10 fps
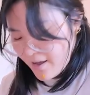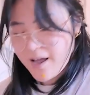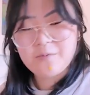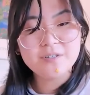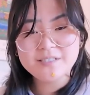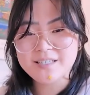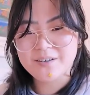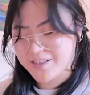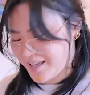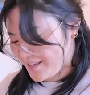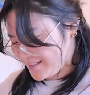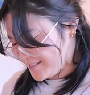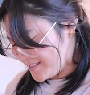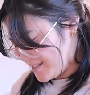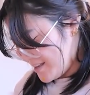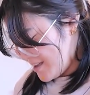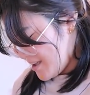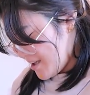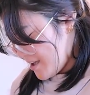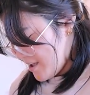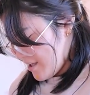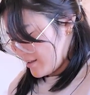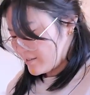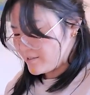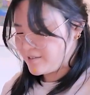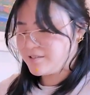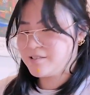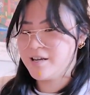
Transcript: I want to sell things, and